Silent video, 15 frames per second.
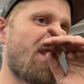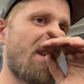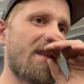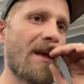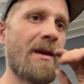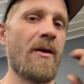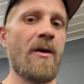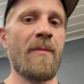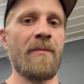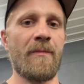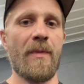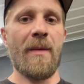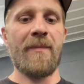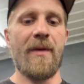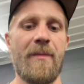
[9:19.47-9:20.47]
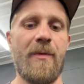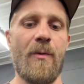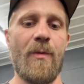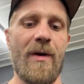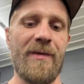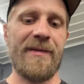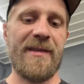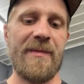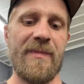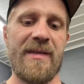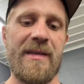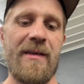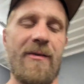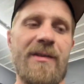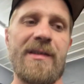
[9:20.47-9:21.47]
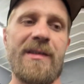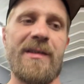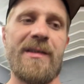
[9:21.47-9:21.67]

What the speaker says: because I know I'm gonna be welding some steel, some